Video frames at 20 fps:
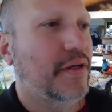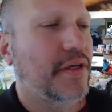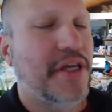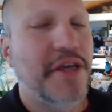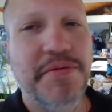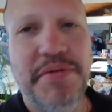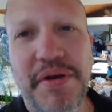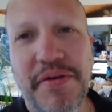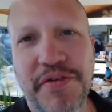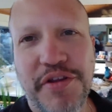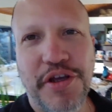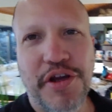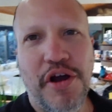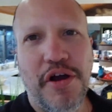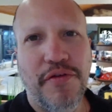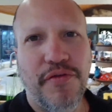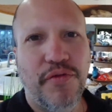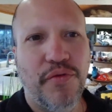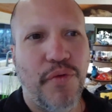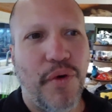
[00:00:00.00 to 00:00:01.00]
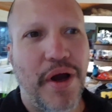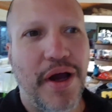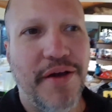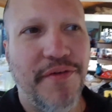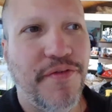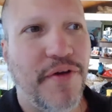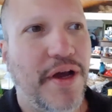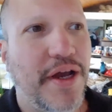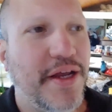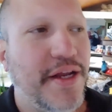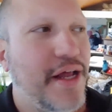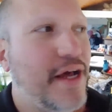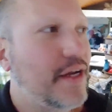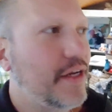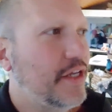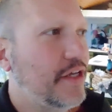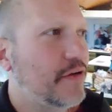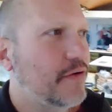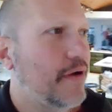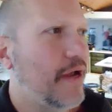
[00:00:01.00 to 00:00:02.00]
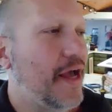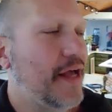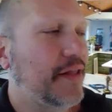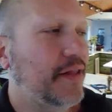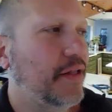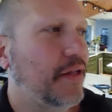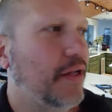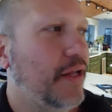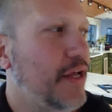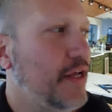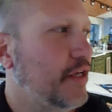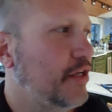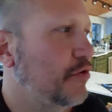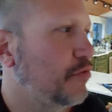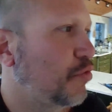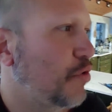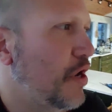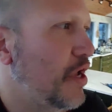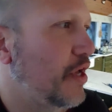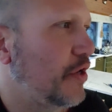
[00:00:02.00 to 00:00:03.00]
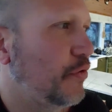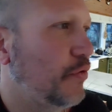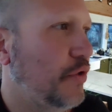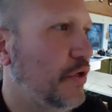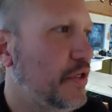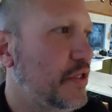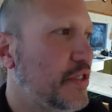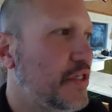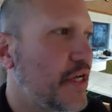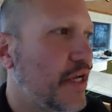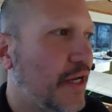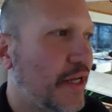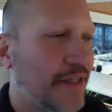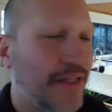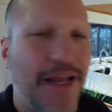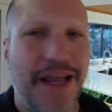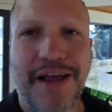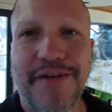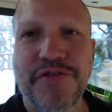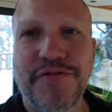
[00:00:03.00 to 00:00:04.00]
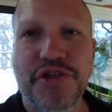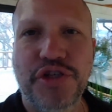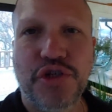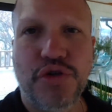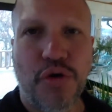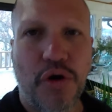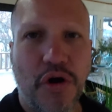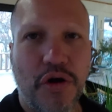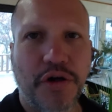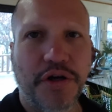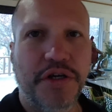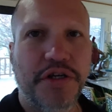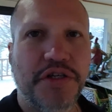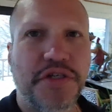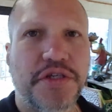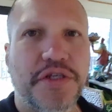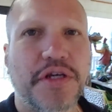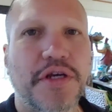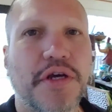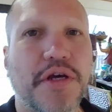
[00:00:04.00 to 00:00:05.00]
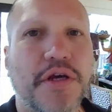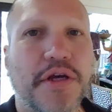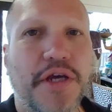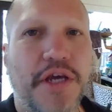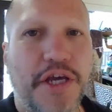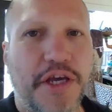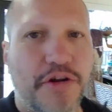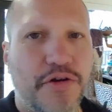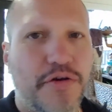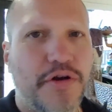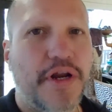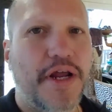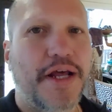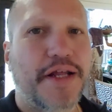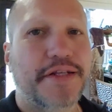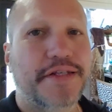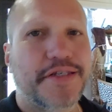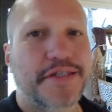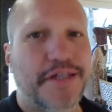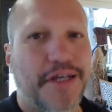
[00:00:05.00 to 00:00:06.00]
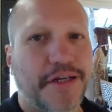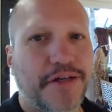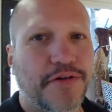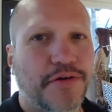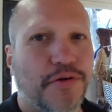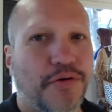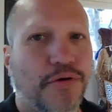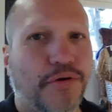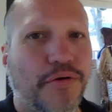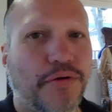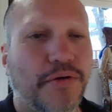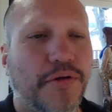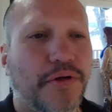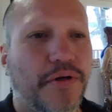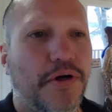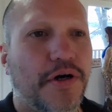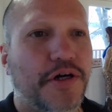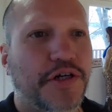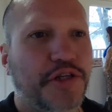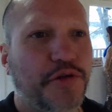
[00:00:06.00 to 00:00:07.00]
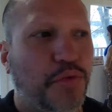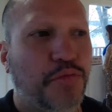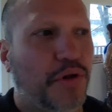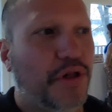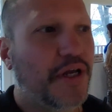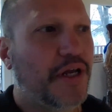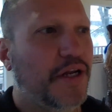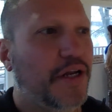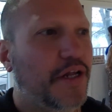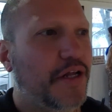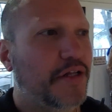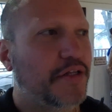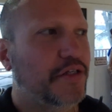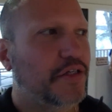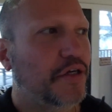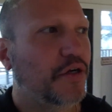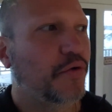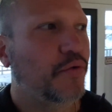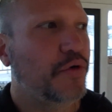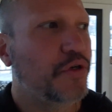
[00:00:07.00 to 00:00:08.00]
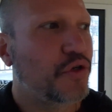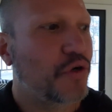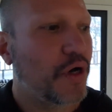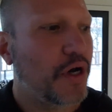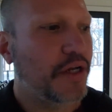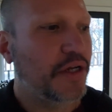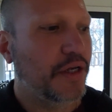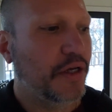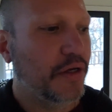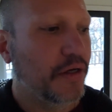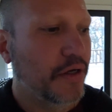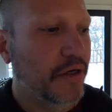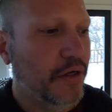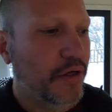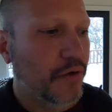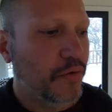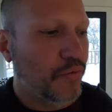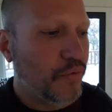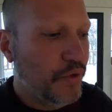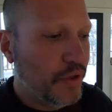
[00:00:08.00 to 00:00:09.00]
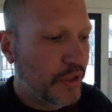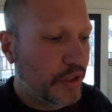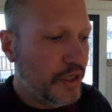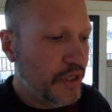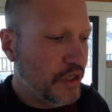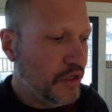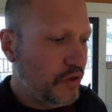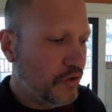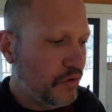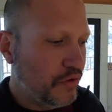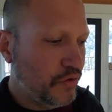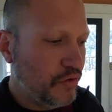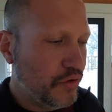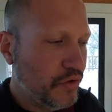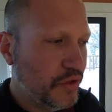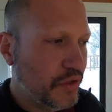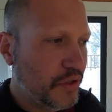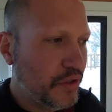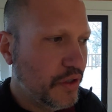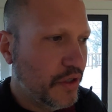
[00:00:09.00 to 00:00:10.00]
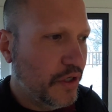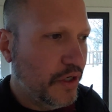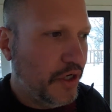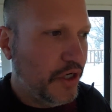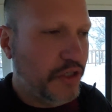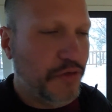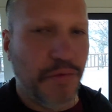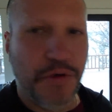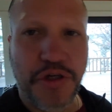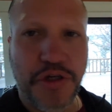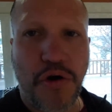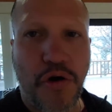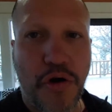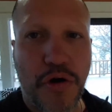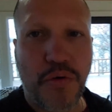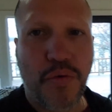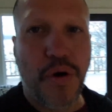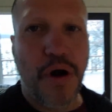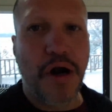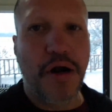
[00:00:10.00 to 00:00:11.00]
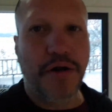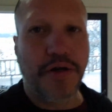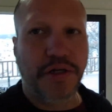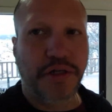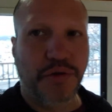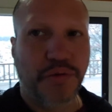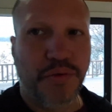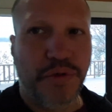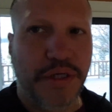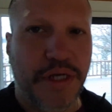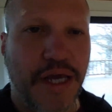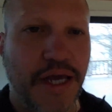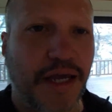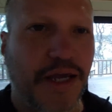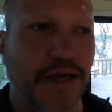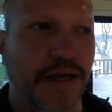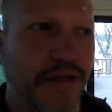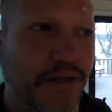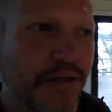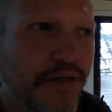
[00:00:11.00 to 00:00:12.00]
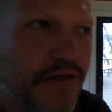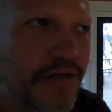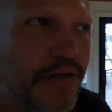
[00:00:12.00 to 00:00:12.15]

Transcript: keeps everything off of Wi-Fi. And out here at the lake in Brownwood, it's not like they have the strongest internet signal on the planet. So we tried to really use as much hardwiring as we can.